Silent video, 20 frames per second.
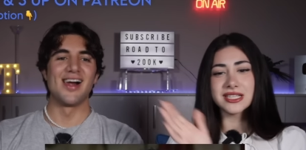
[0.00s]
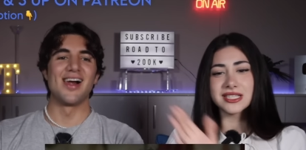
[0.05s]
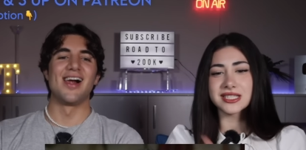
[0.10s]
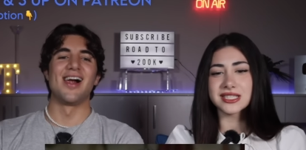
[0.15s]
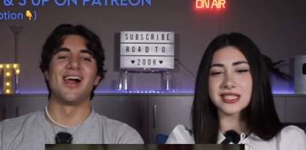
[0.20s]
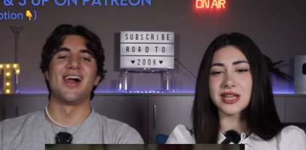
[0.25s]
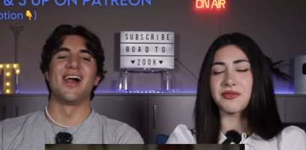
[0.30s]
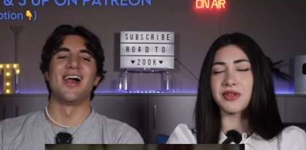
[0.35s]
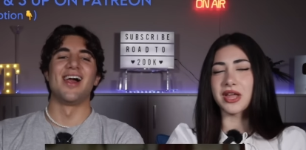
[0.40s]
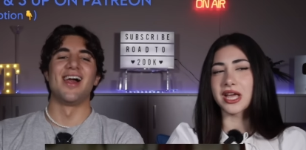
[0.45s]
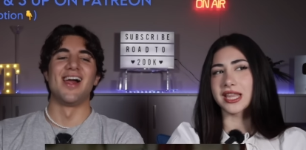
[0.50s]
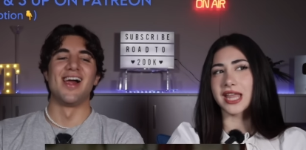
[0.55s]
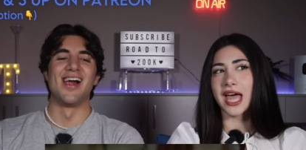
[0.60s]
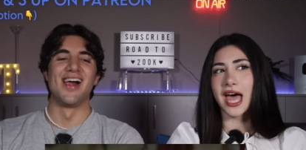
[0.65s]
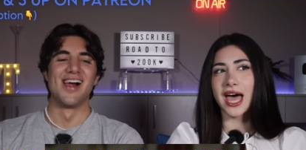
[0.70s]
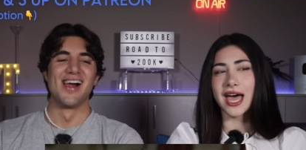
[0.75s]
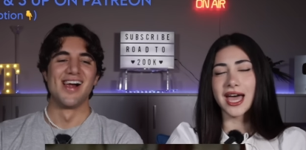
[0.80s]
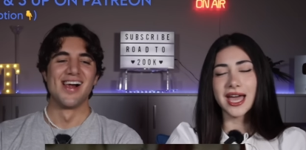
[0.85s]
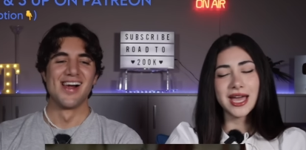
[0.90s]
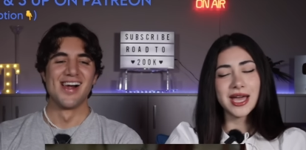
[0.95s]
Speaker 1: stuff like
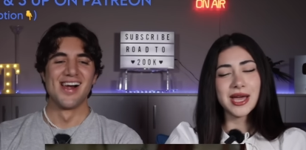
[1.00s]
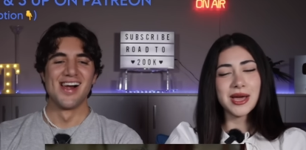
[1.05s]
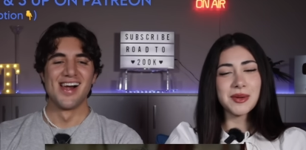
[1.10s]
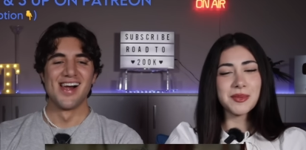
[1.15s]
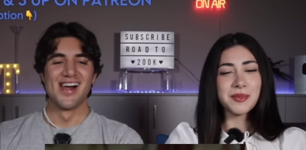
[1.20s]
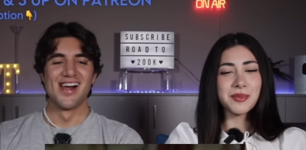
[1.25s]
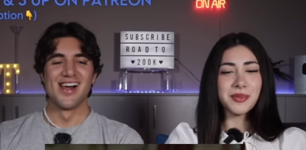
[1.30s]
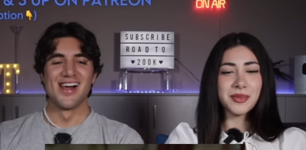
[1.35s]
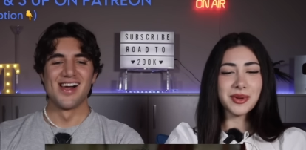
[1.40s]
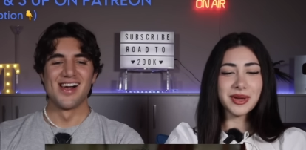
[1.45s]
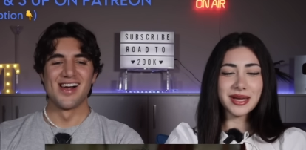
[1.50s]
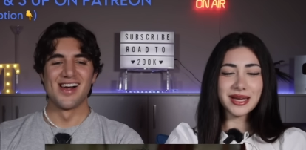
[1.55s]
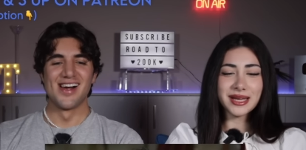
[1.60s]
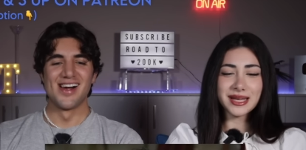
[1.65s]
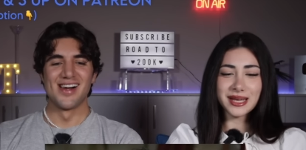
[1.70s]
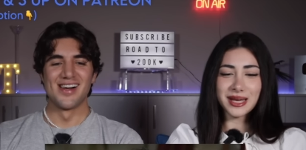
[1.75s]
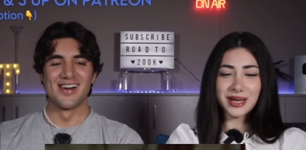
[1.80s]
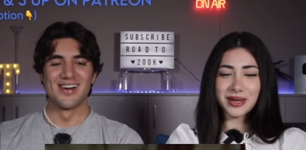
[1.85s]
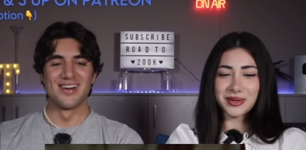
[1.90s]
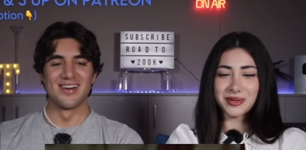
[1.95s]
that. But
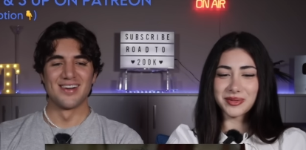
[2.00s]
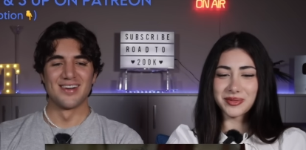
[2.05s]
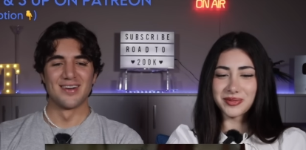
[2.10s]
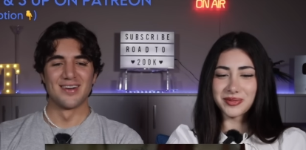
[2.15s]
yeah.